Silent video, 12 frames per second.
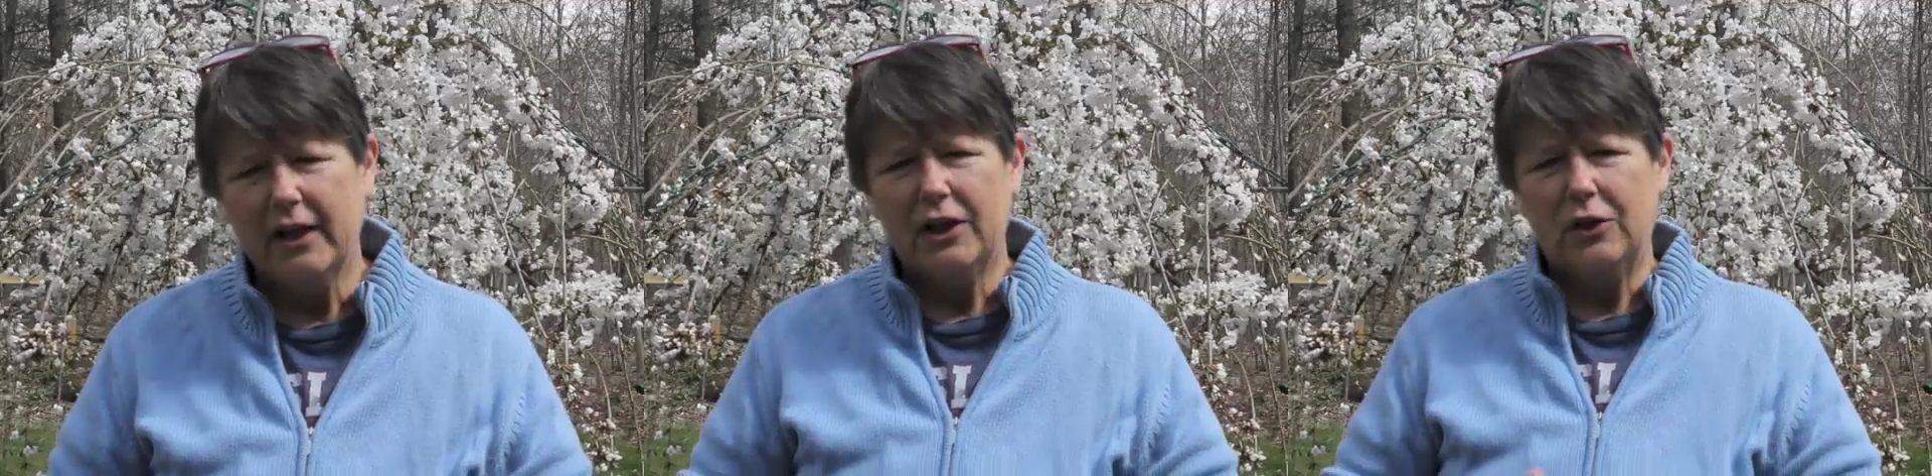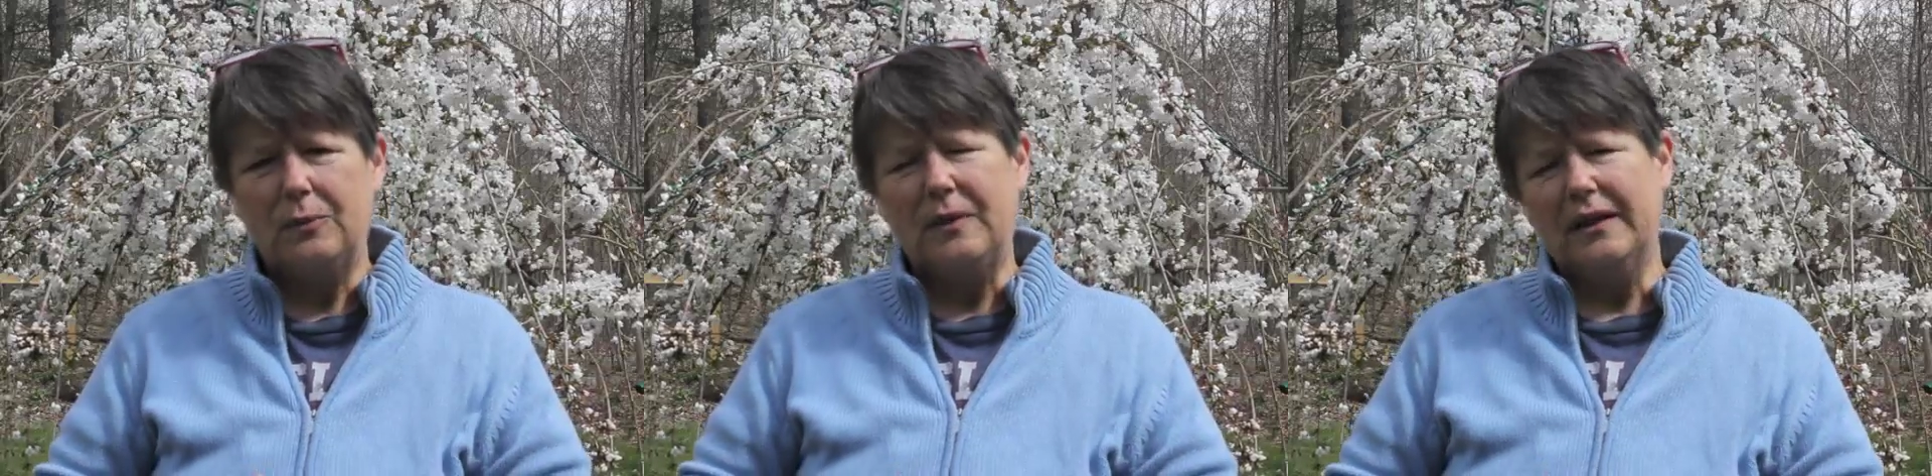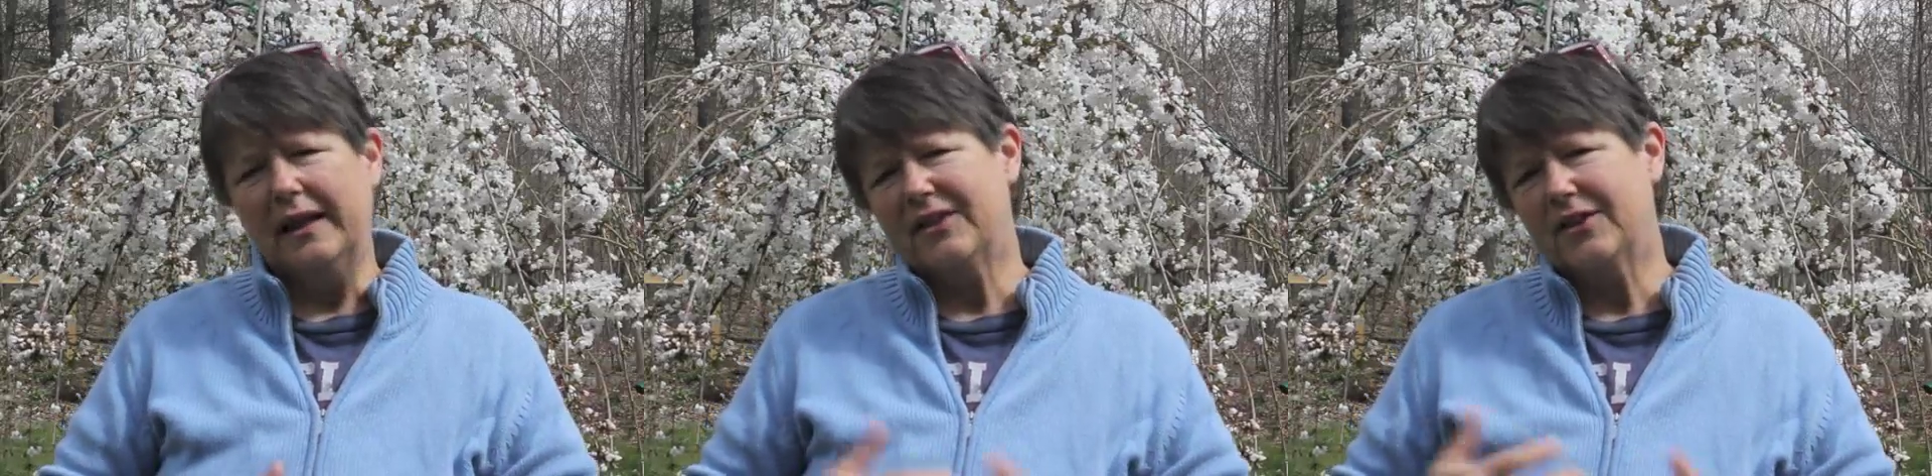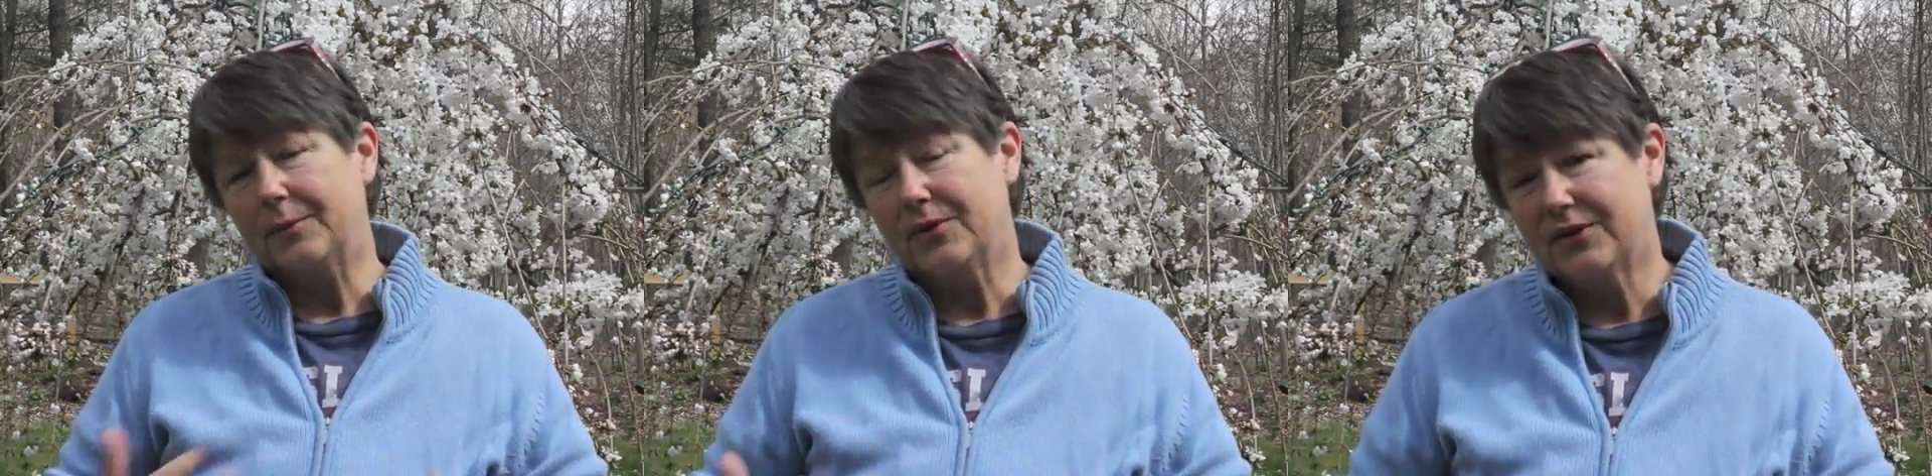you'd be less
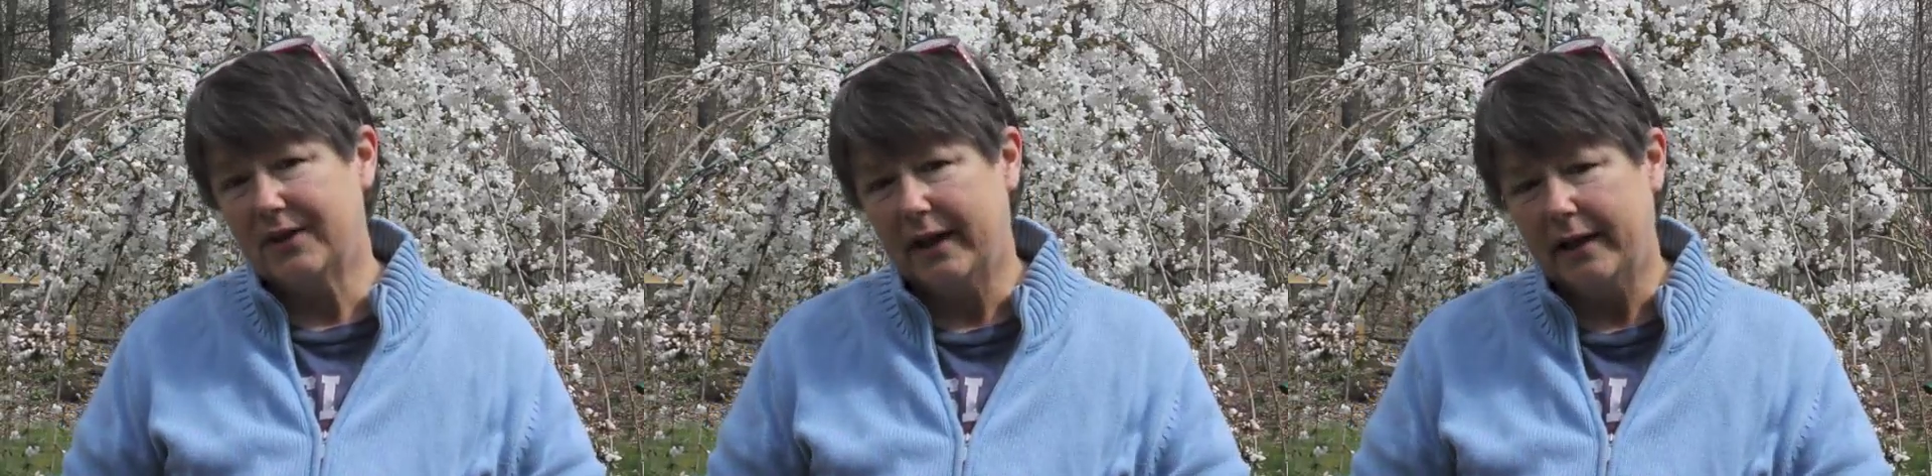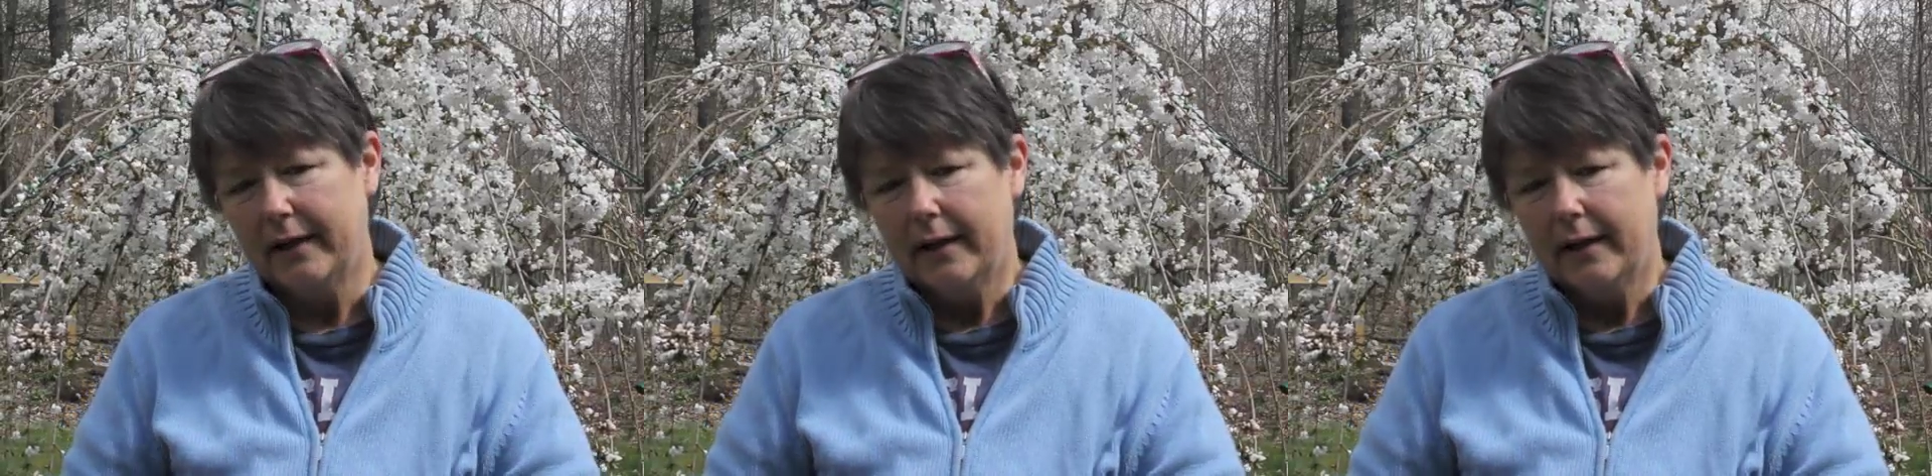upset